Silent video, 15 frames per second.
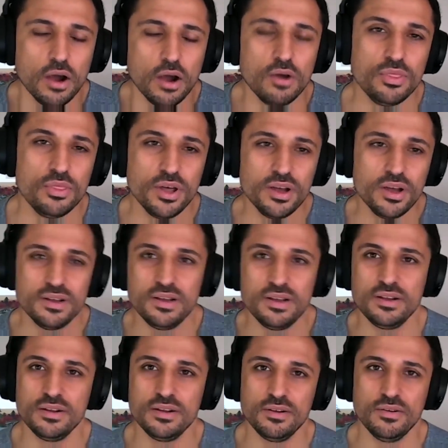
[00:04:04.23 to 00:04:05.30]
the
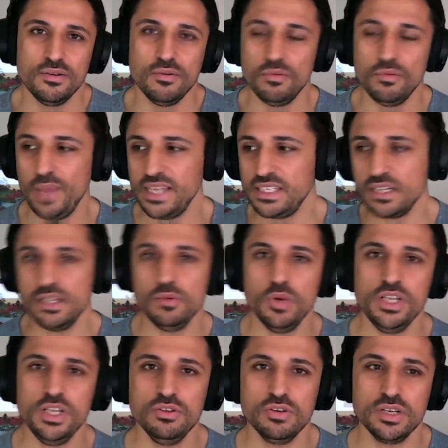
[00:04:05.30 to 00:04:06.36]
basically when
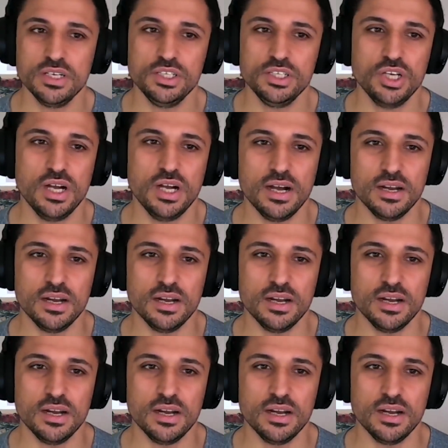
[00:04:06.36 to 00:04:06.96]
you look at a chart,